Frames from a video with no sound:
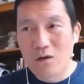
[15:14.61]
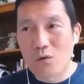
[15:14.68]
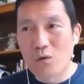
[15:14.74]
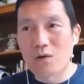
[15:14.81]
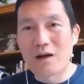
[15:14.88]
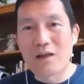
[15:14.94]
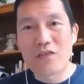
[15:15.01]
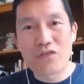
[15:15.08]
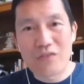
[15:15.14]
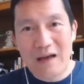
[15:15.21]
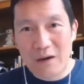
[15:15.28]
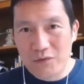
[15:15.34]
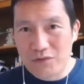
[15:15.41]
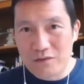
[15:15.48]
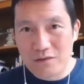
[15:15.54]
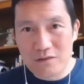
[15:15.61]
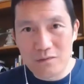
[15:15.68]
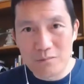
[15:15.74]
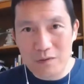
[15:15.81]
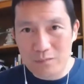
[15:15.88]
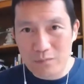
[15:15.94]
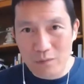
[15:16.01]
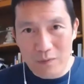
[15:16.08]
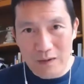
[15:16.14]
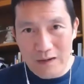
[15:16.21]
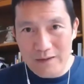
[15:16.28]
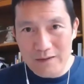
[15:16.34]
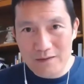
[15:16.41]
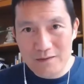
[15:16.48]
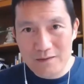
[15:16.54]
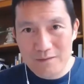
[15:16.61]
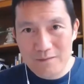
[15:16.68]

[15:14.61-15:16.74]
or a thousand people buy it.